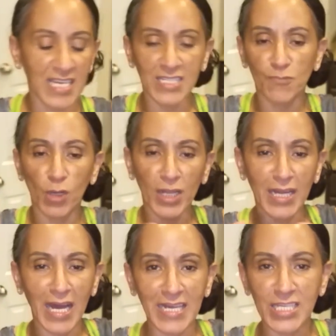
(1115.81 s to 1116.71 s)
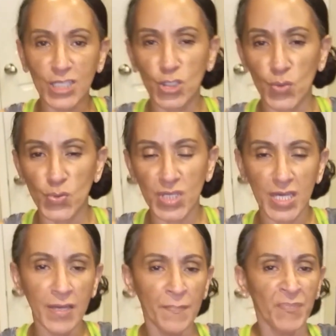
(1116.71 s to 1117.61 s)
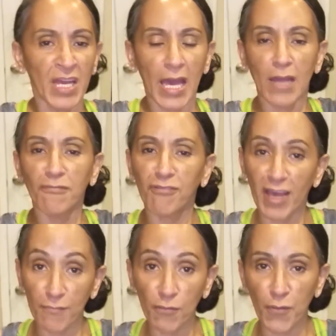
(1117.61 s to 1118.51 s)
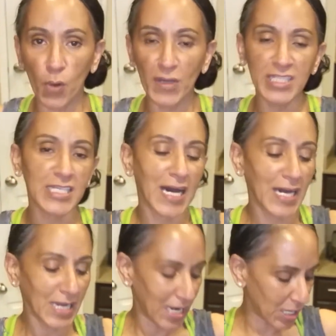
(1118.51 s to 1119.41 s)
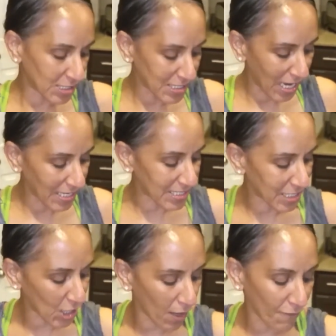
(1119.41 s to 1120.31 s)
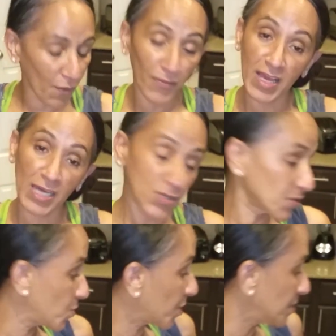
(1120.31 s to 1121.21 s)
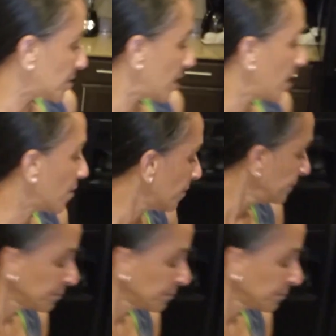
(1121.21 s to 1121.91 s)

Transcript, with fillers: stays really nice and juicy and flavorful inside, and it's nice and colorful on the outside, as you can see here.